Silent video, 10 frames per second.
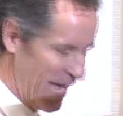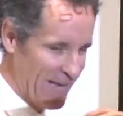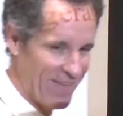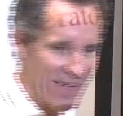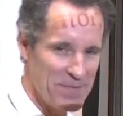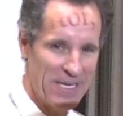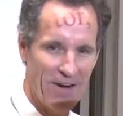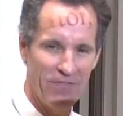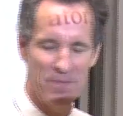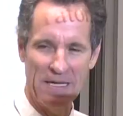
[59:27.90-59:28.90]
I got to be
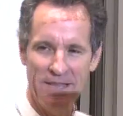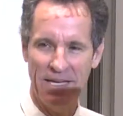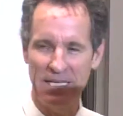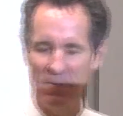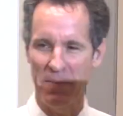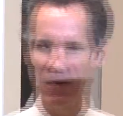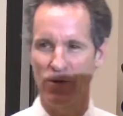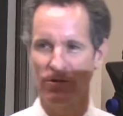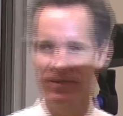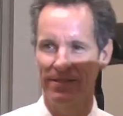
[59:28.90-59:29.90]
careful about talking about my
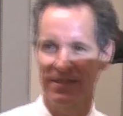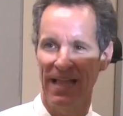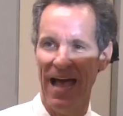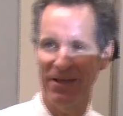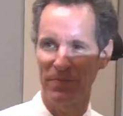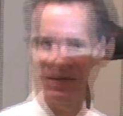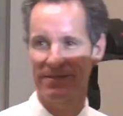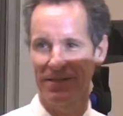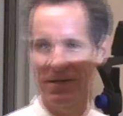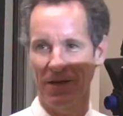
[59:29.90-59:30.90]
goals in this class
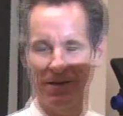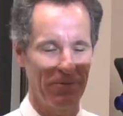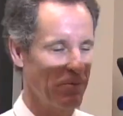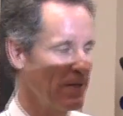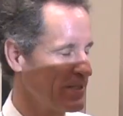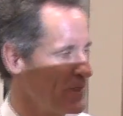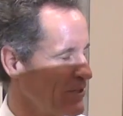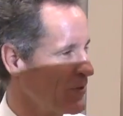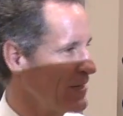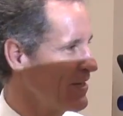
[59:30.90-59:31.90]
because in one
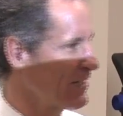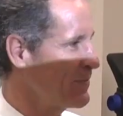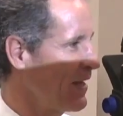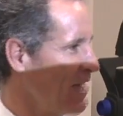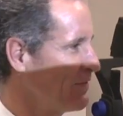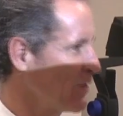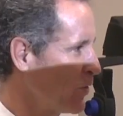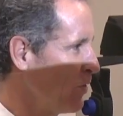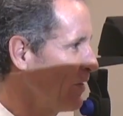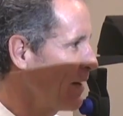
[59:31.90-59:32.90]
semester I talked about having a
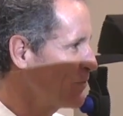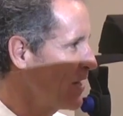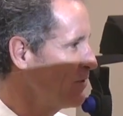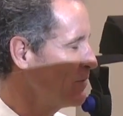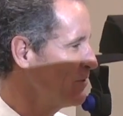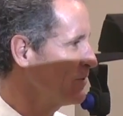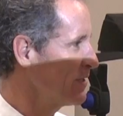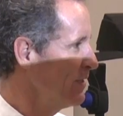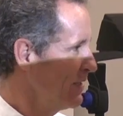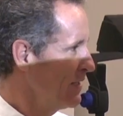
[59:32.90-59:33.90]
goal and I'm trying to reduce
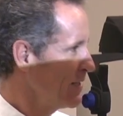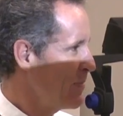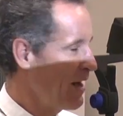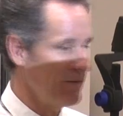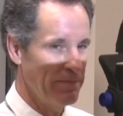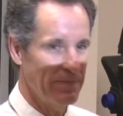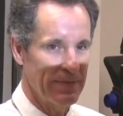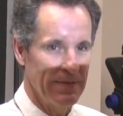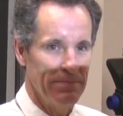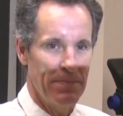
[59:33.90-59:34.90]
the amount
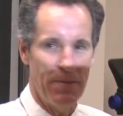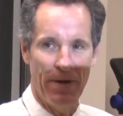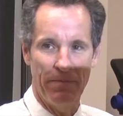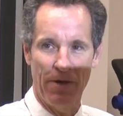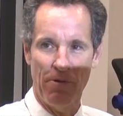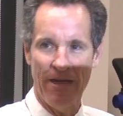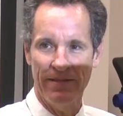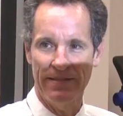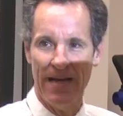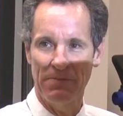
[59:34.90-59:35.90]

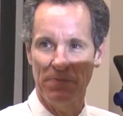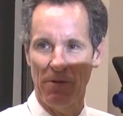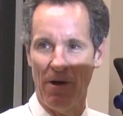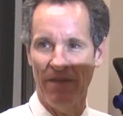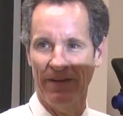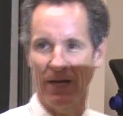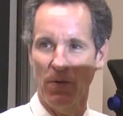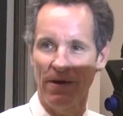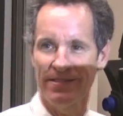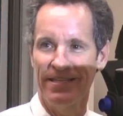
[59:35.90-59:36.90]
time my wife and I
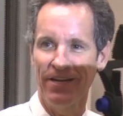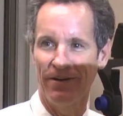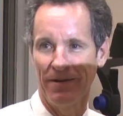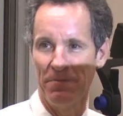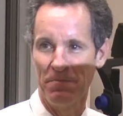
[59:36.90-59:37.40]
go out to dinner.